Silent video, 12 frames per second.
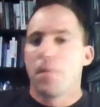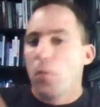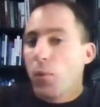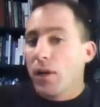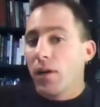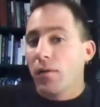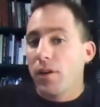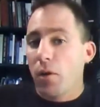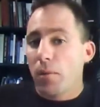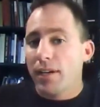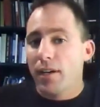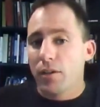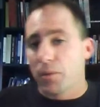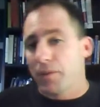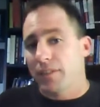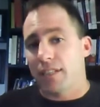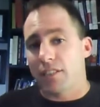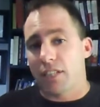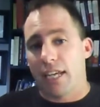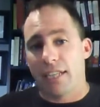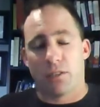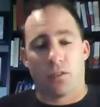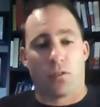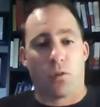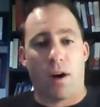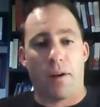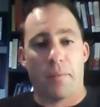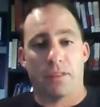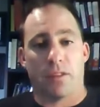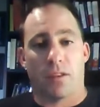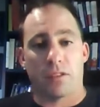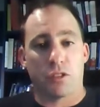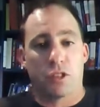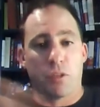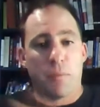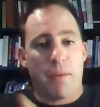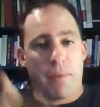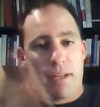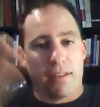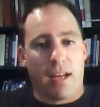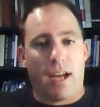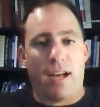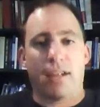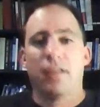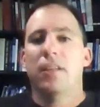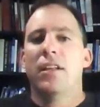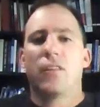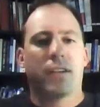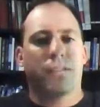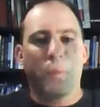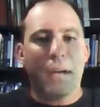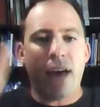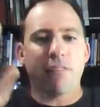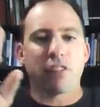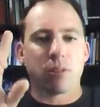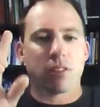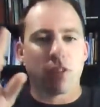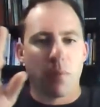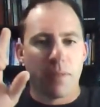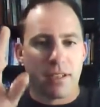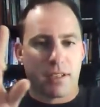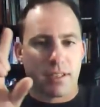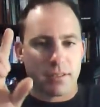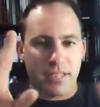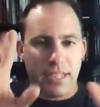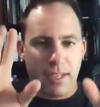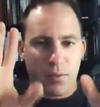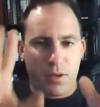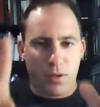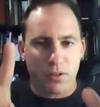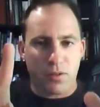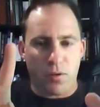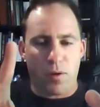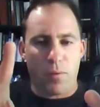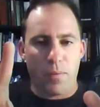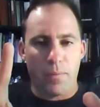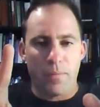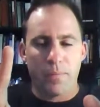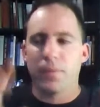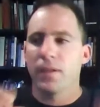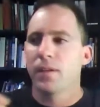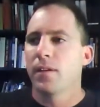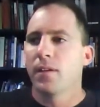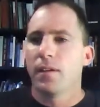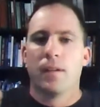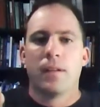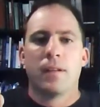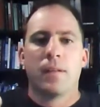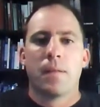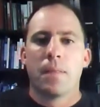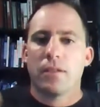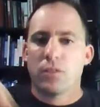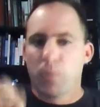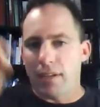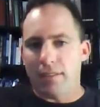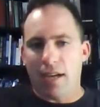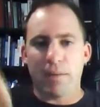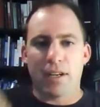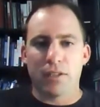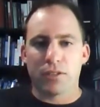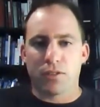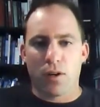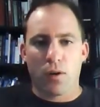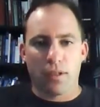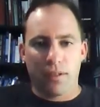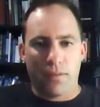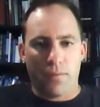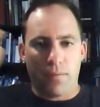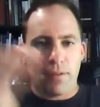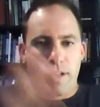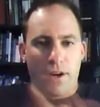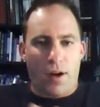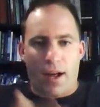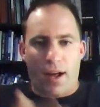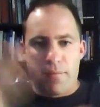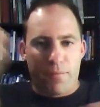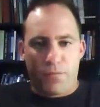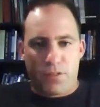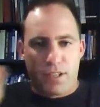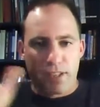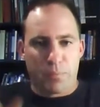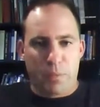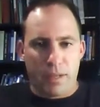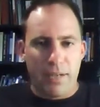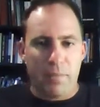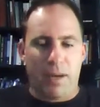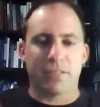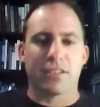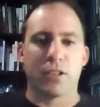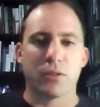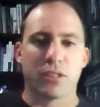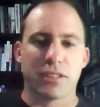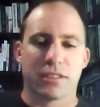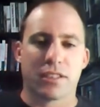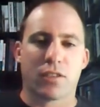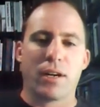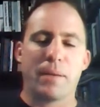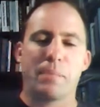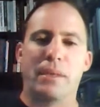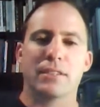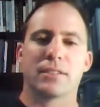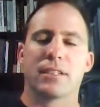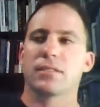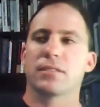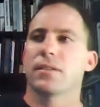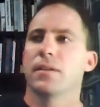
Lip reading: Nobody knows what these educational requirements are, so she may be in line, but we have to assume the casino goes through. So by the time it goes through and, I've completed my associate's degree in business,